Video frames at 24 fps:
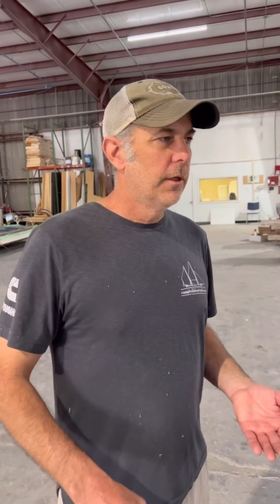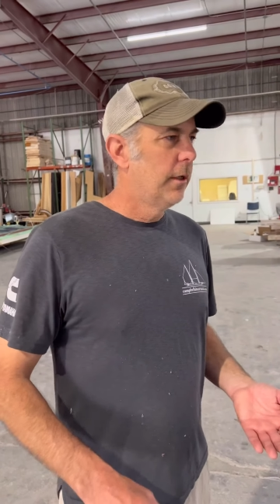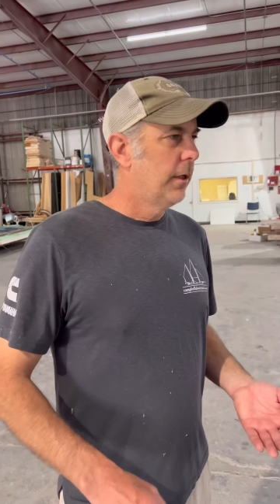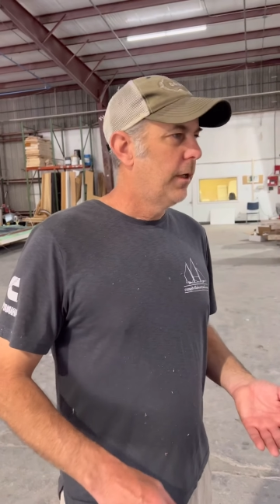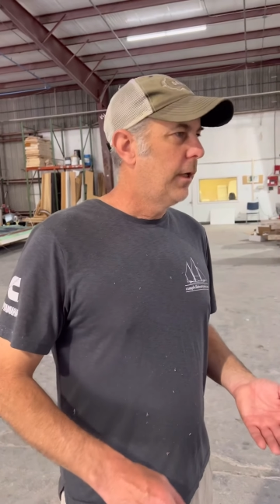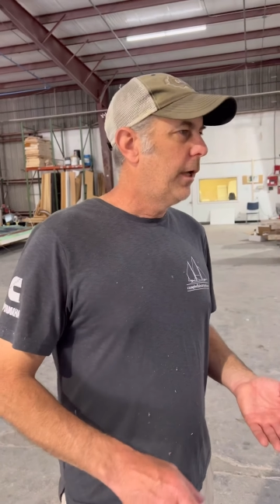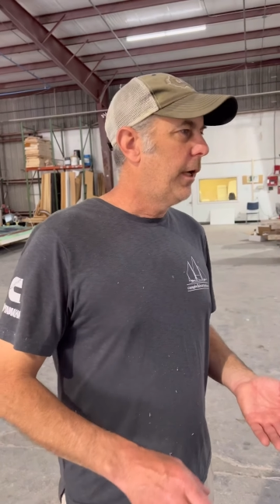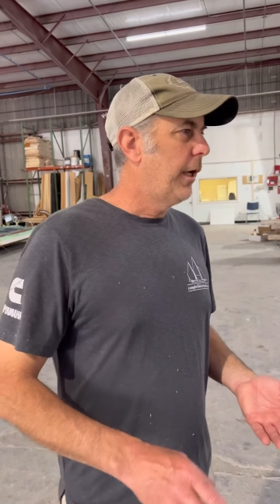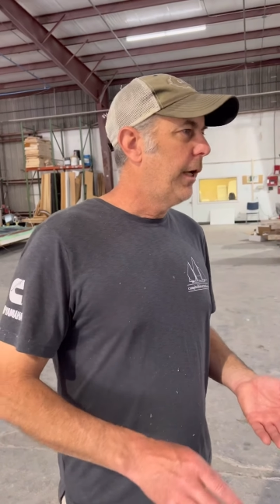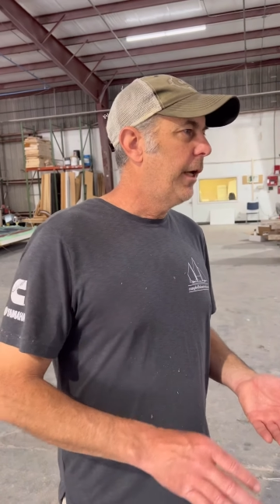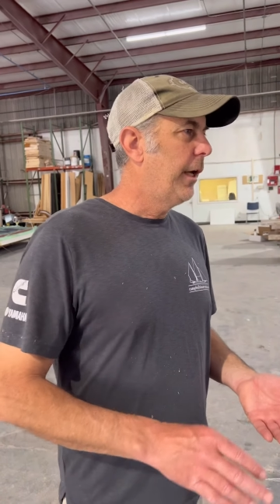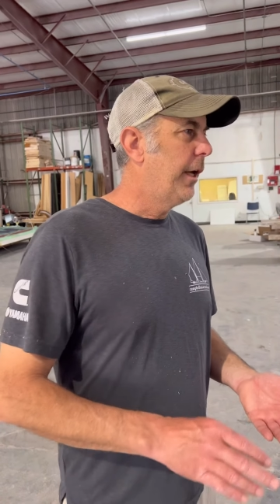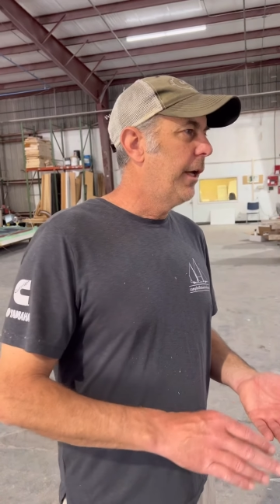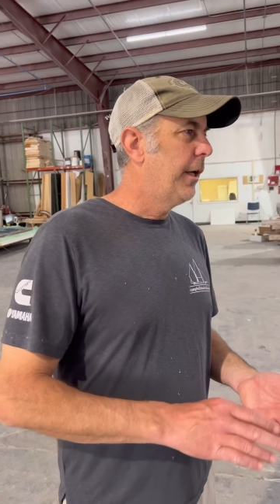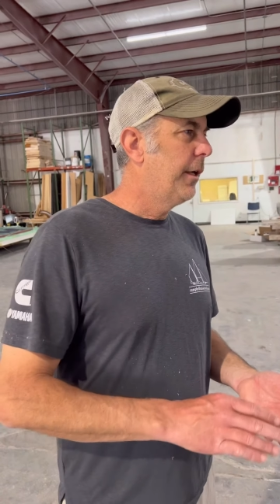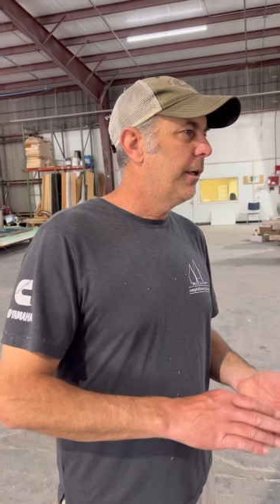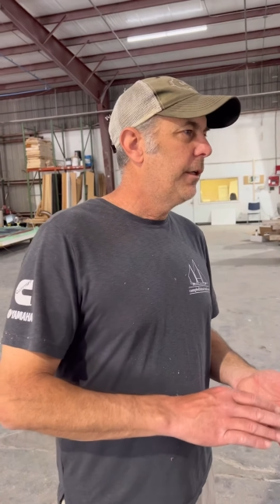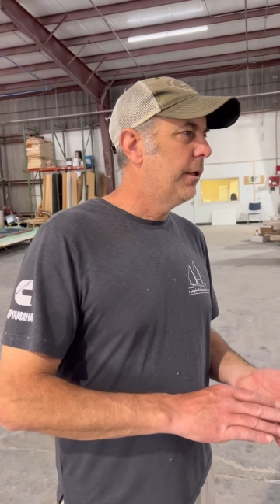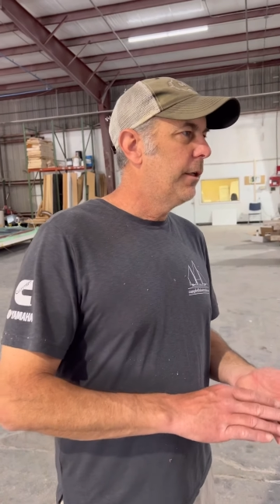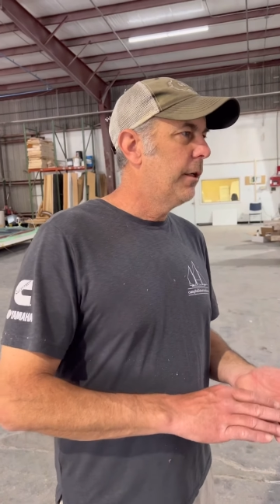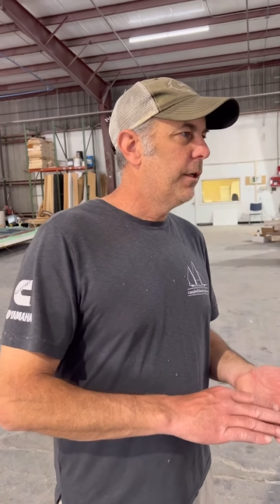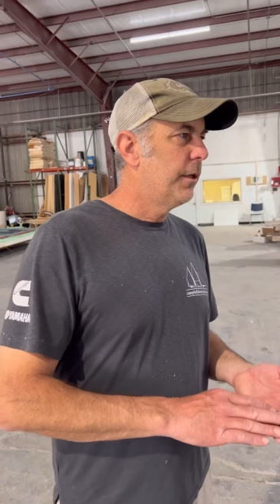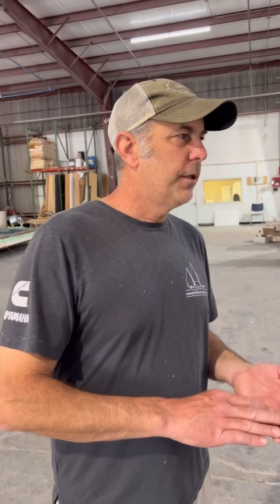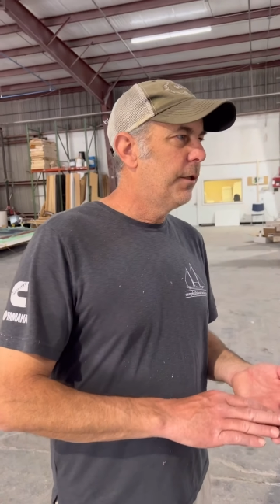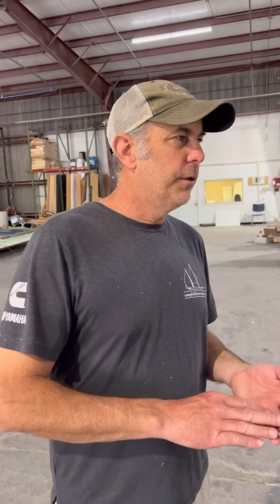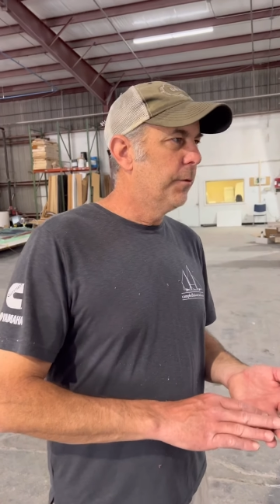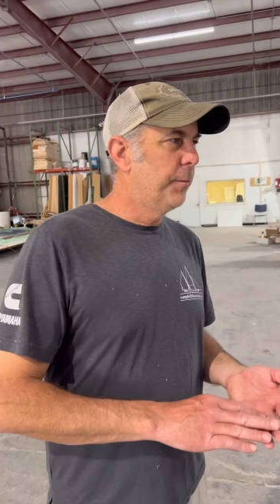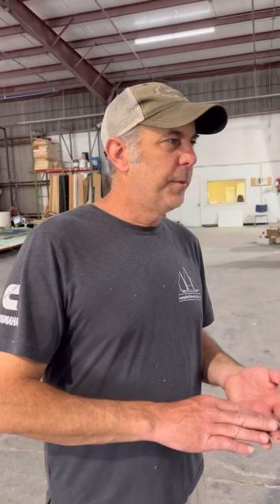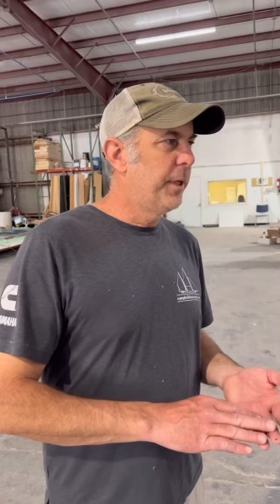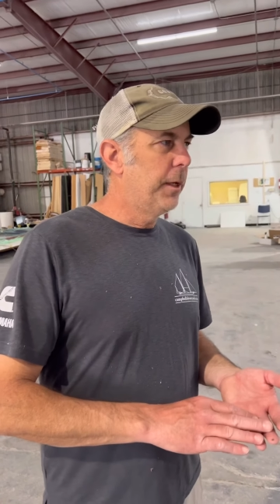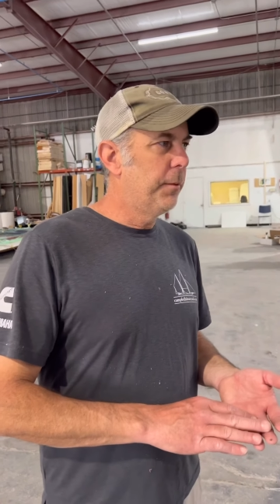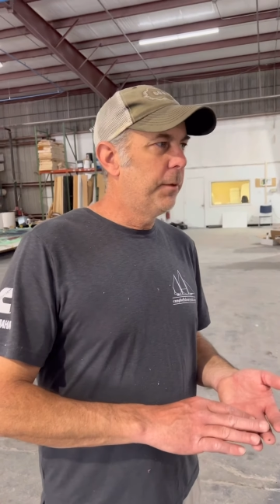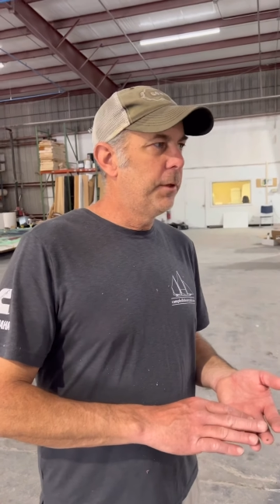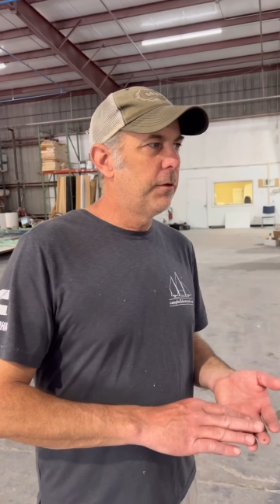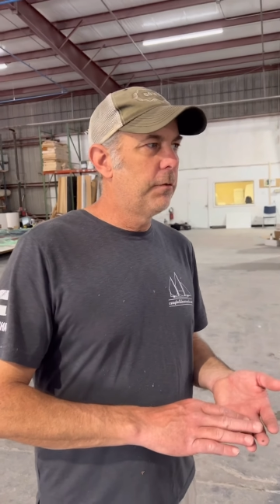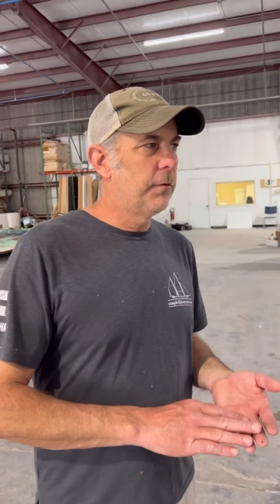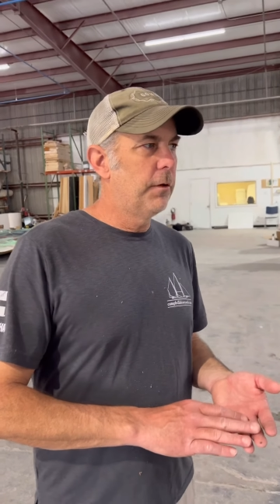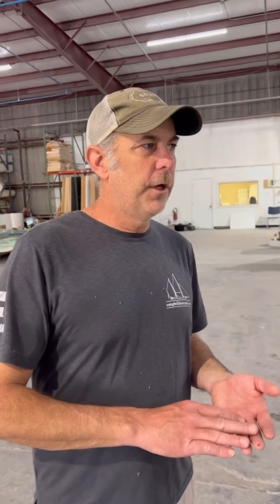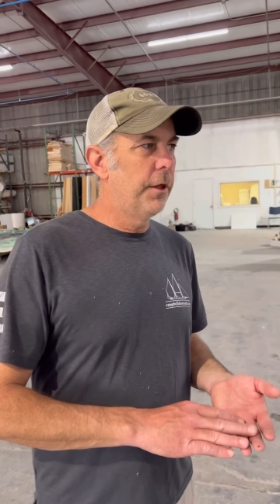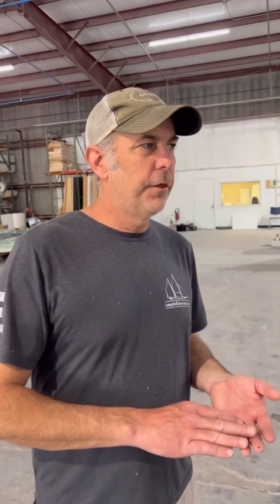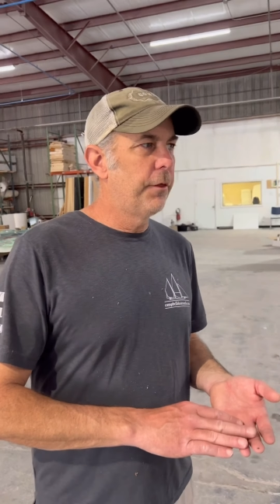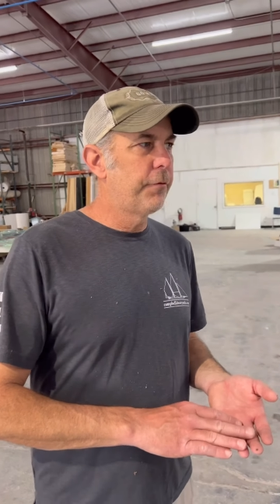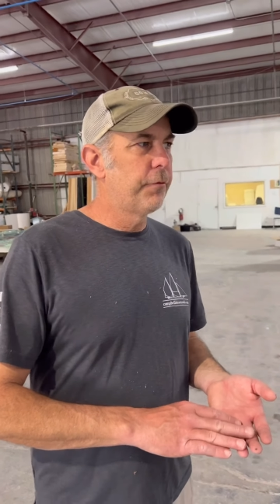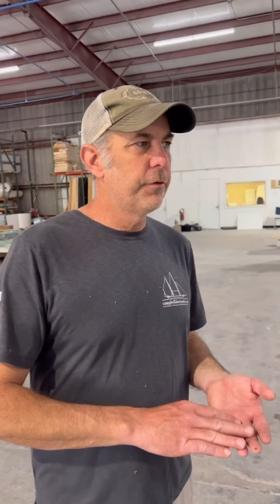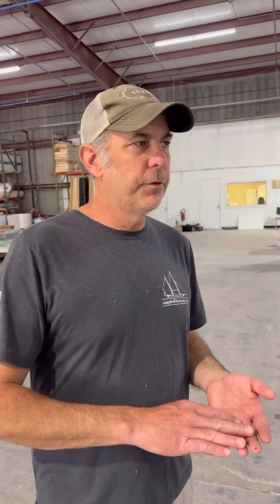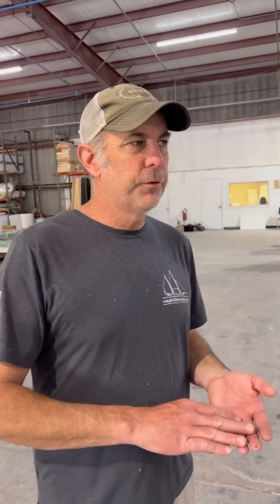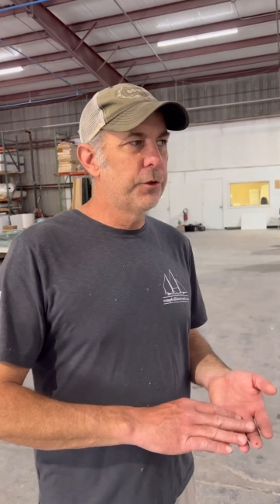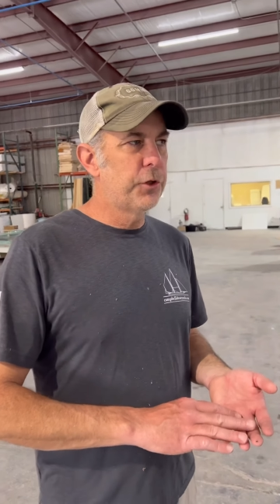And you'll be able to run
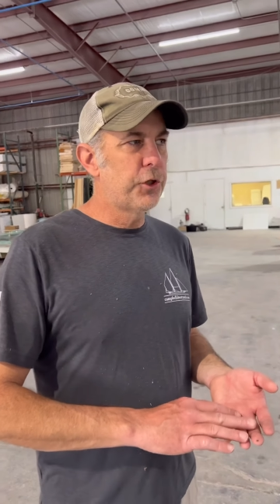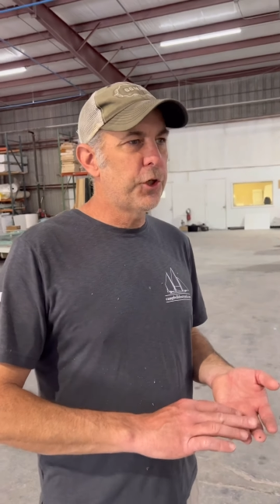through